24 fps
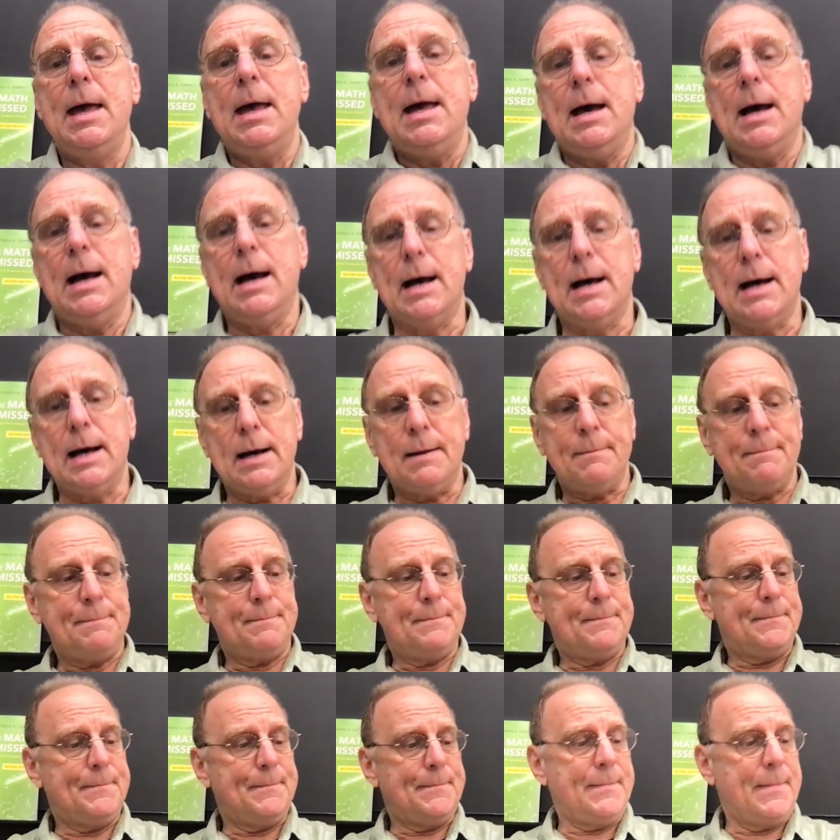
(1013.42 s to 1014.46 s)
Um,
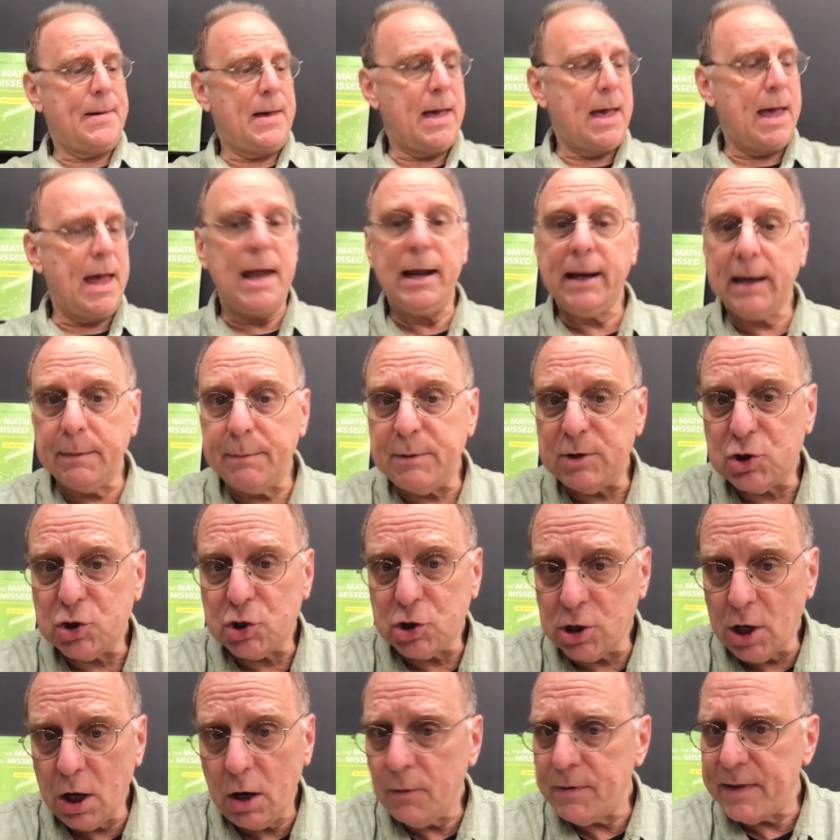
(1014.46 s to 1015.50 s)
and it can be
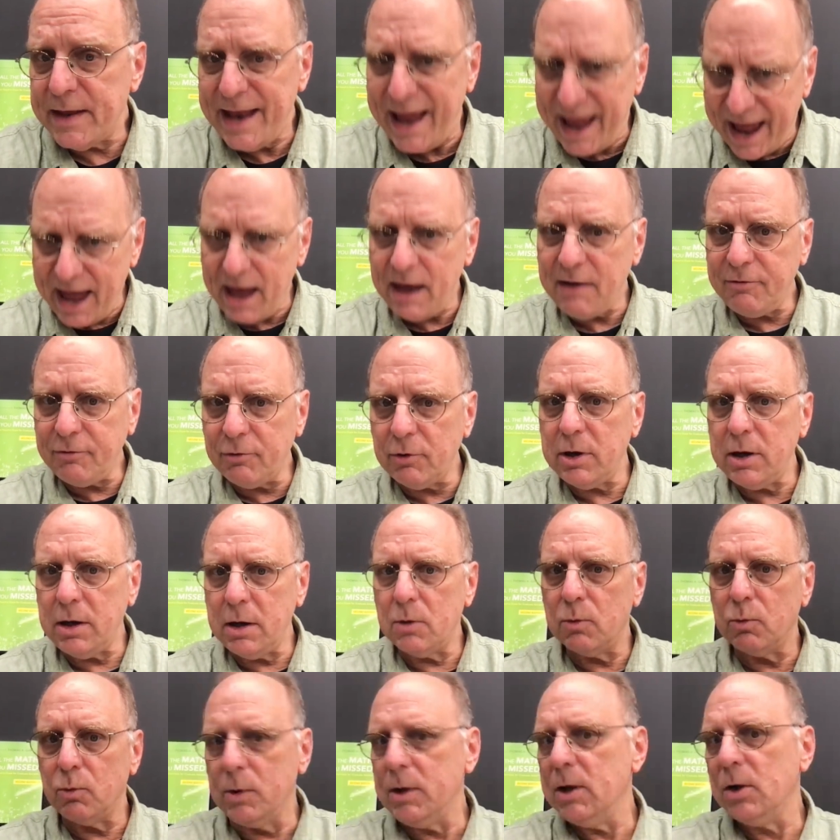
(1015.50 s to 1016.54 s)
shown that every
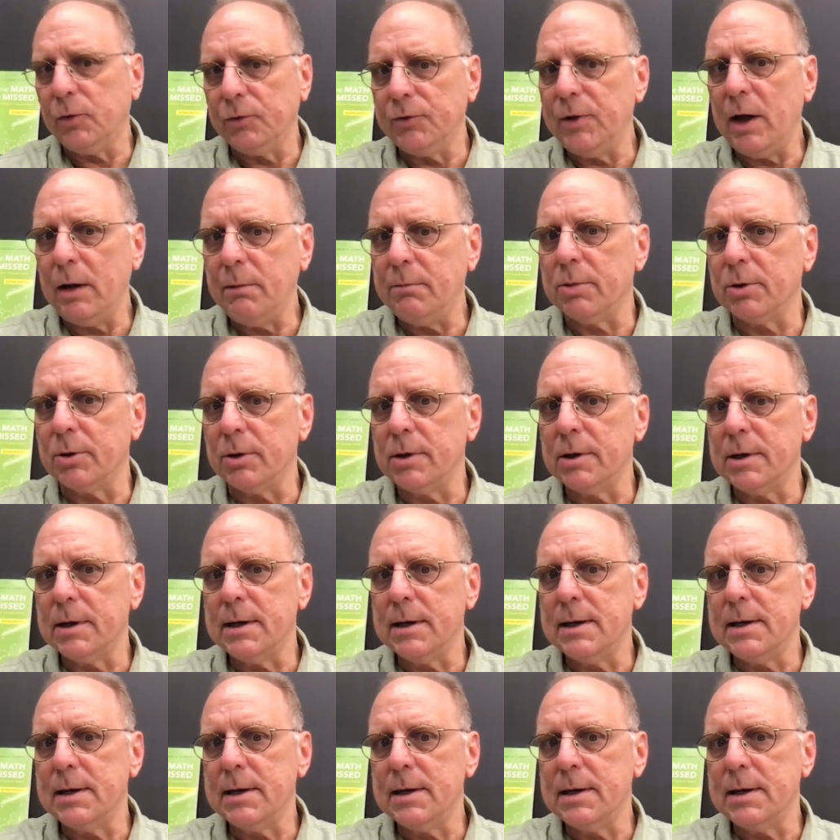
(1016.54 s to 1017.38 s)
real number